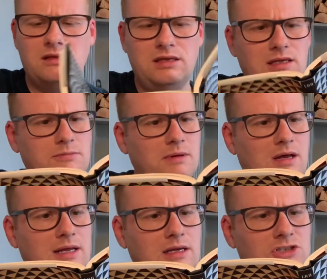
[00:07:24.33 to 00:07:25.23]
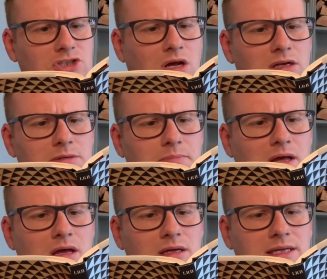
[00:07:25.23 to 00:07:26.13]
I think it's by Charlotte
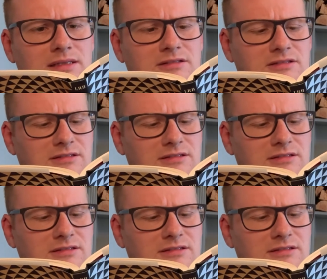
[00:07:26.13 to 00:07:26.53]
Perkins